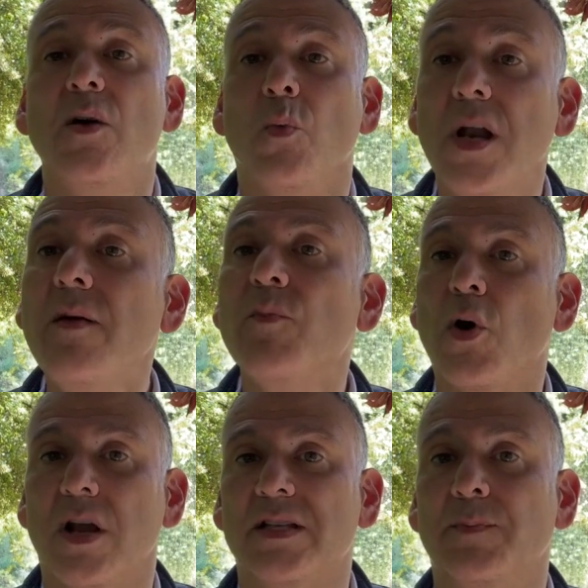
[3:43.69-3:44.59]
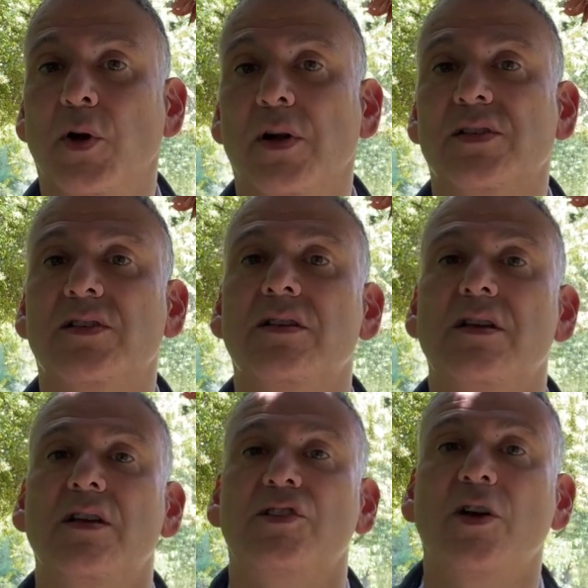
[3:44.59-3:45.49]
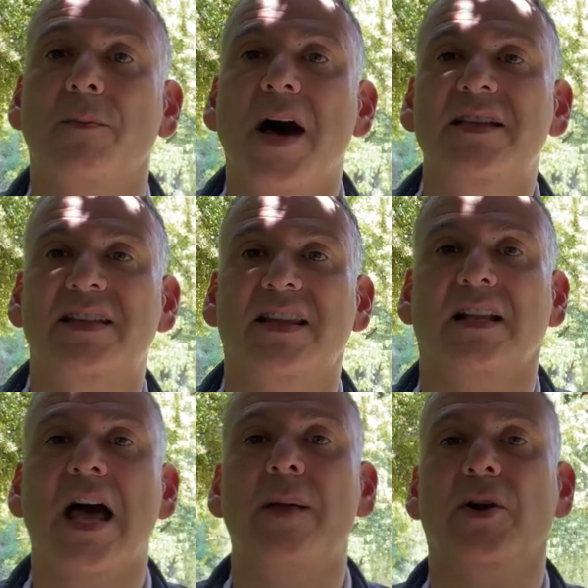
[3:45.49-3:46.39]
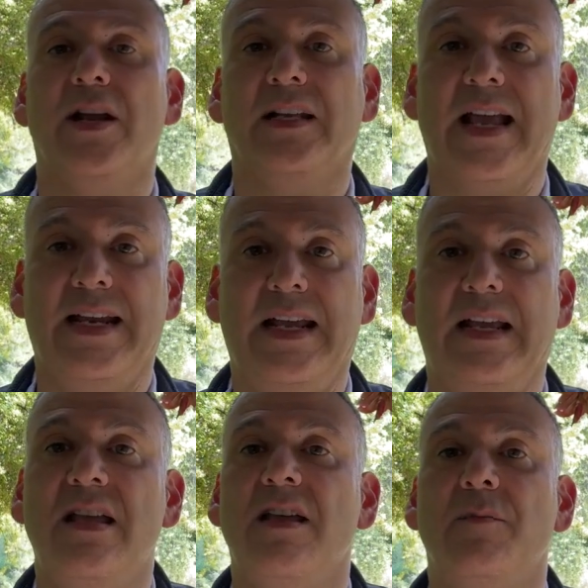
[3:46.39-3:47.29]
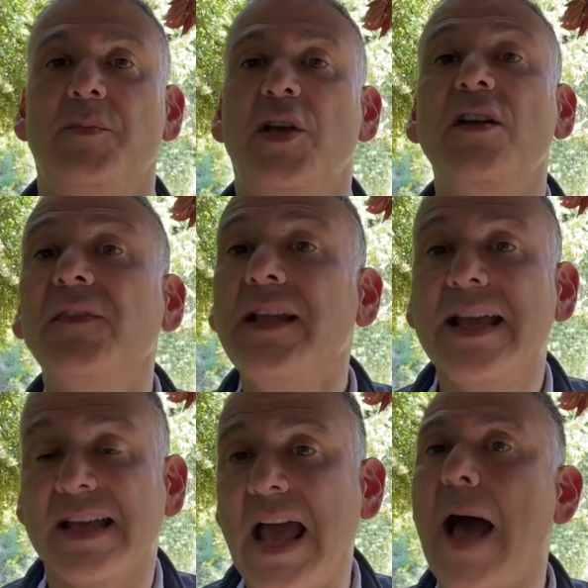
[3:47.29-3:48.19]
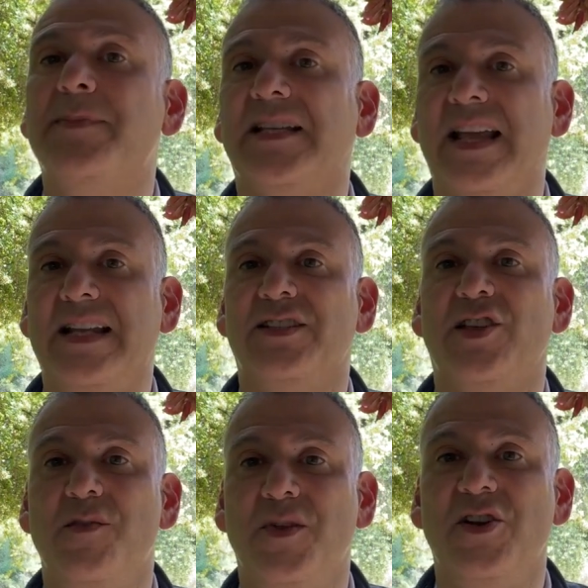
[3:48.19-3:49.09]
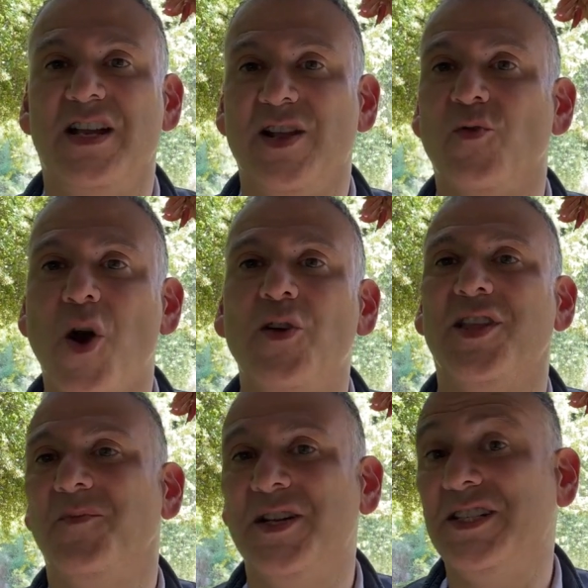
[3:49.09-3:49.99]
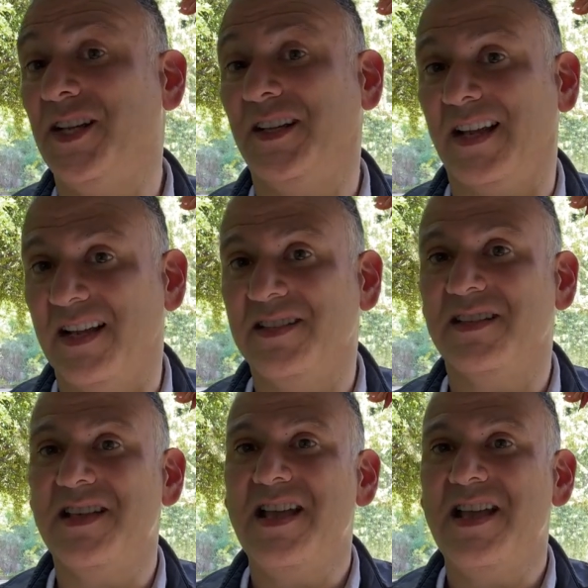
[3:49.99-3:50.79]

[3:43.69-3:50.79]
One of Mora's books, Tomas and the Library Lady, beautifully encapsulates community growth and resilience